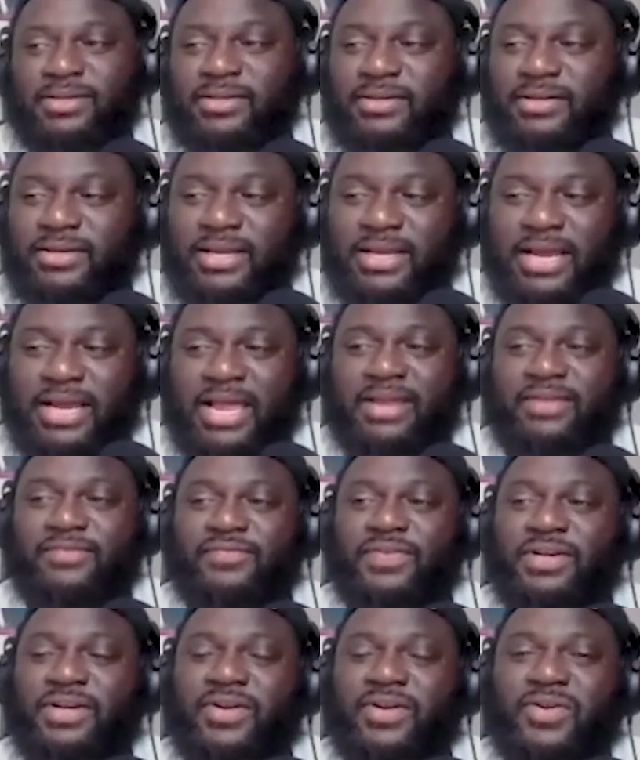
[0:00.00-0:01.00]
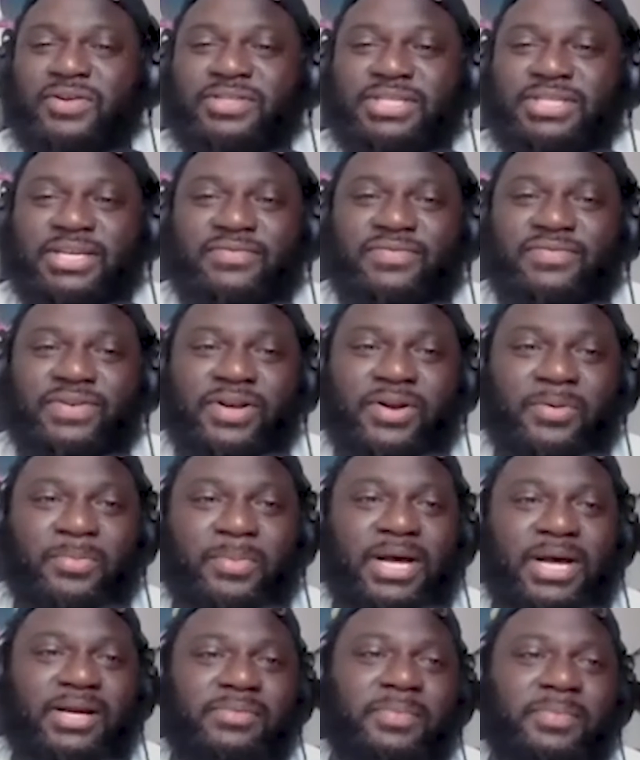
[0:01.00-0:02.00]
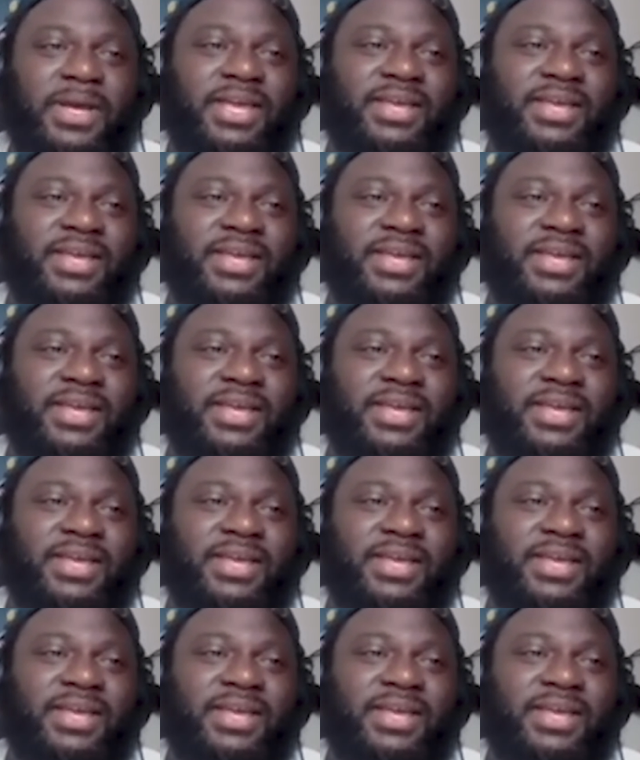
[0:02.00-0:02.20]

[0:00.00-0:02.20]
Nigga, I ain't finna go to jail for nobody, man.